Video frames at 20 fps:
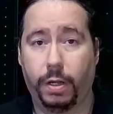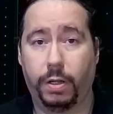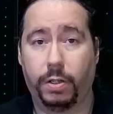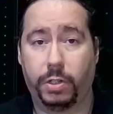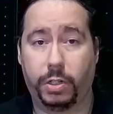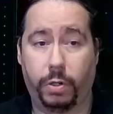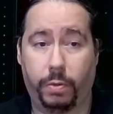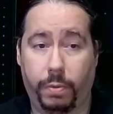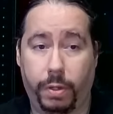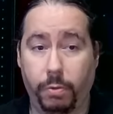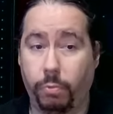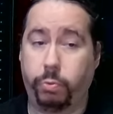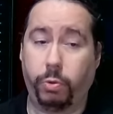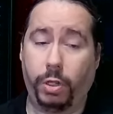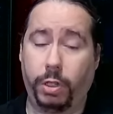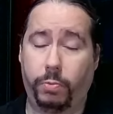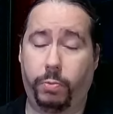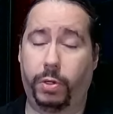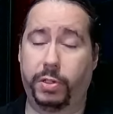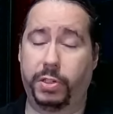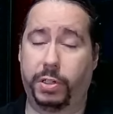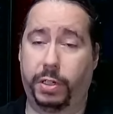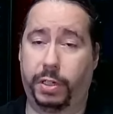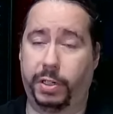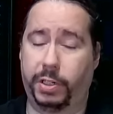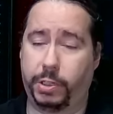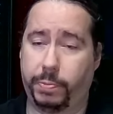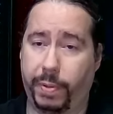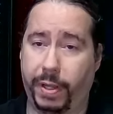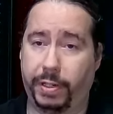So it really wasn't
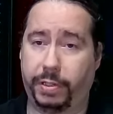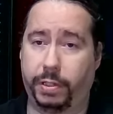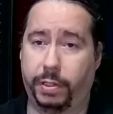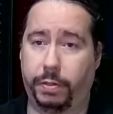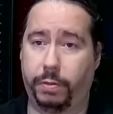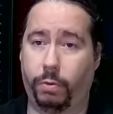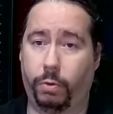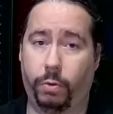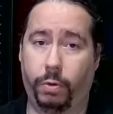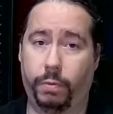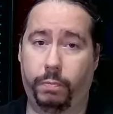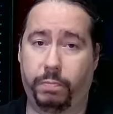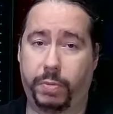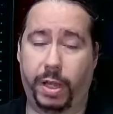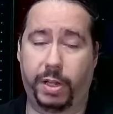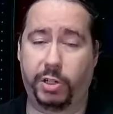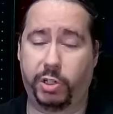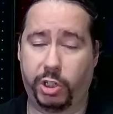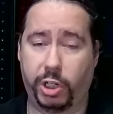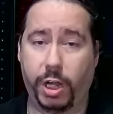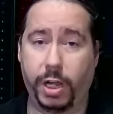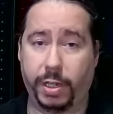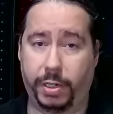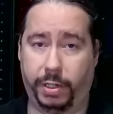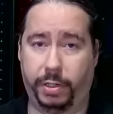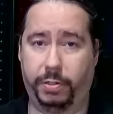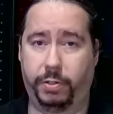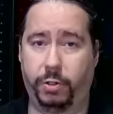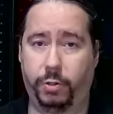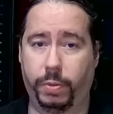unexpected or that
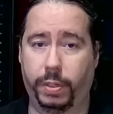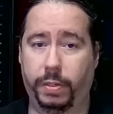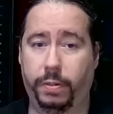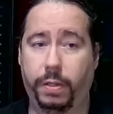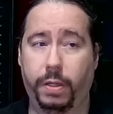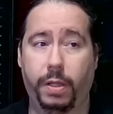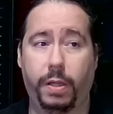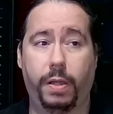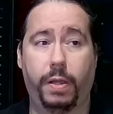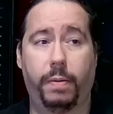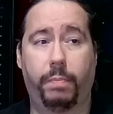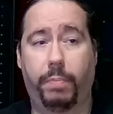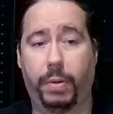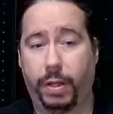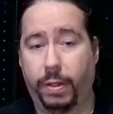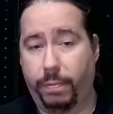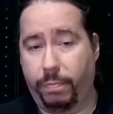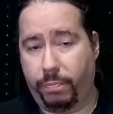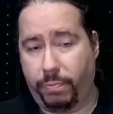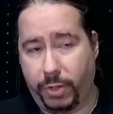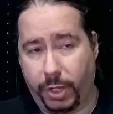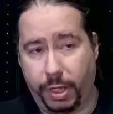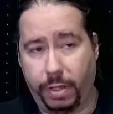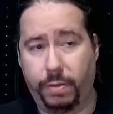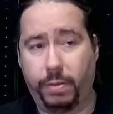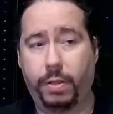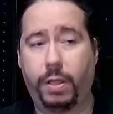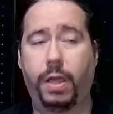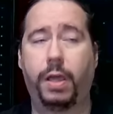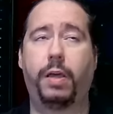shocking to me. But
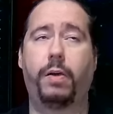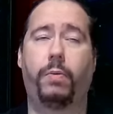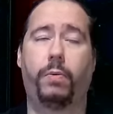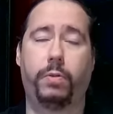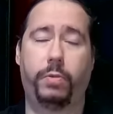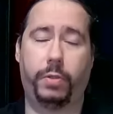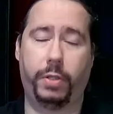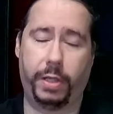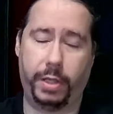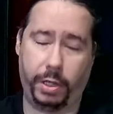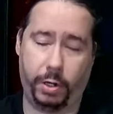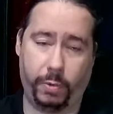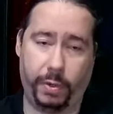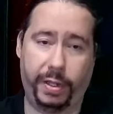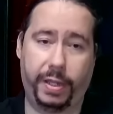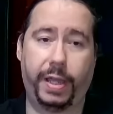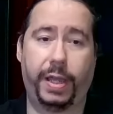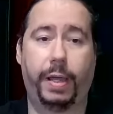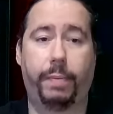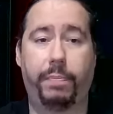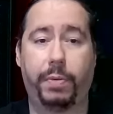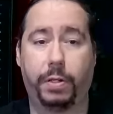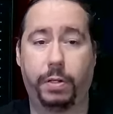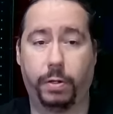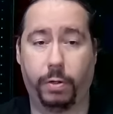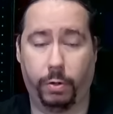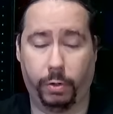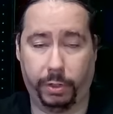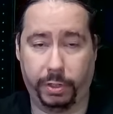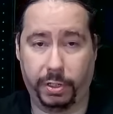then the hearing happened
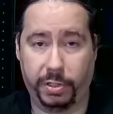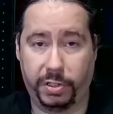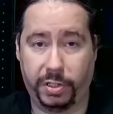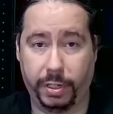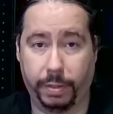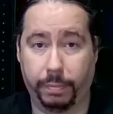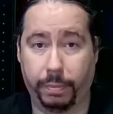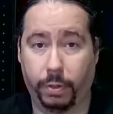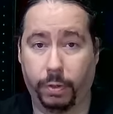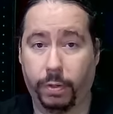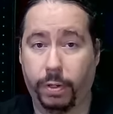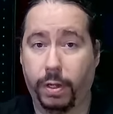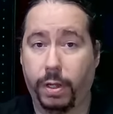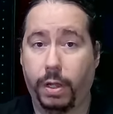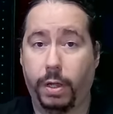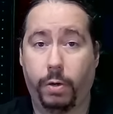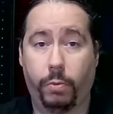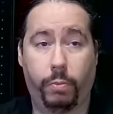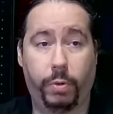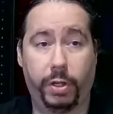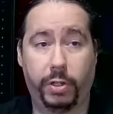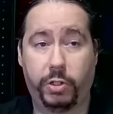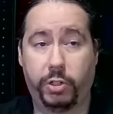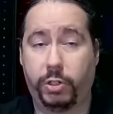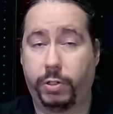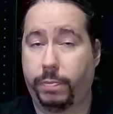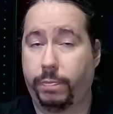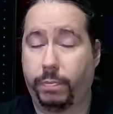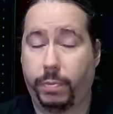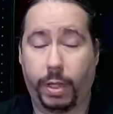in early December,
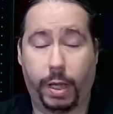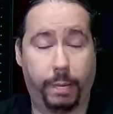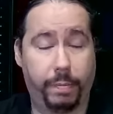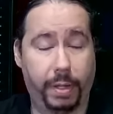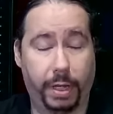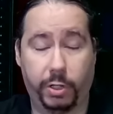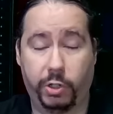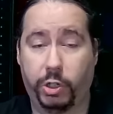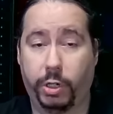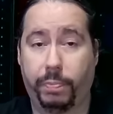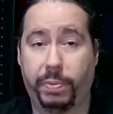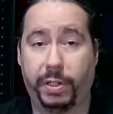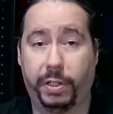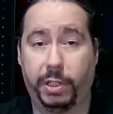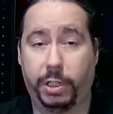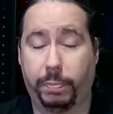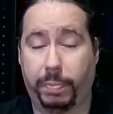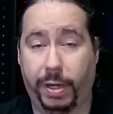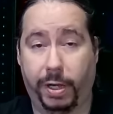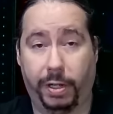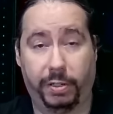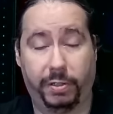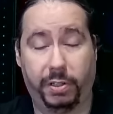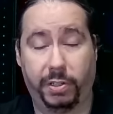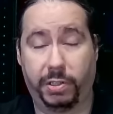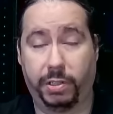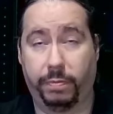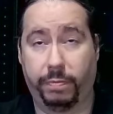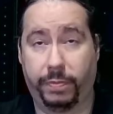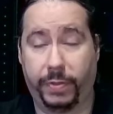which I'm not jumping into the
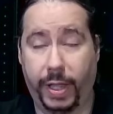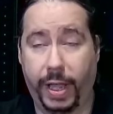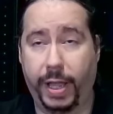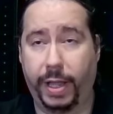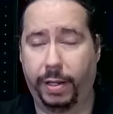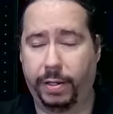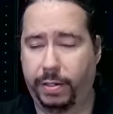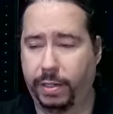politics of that,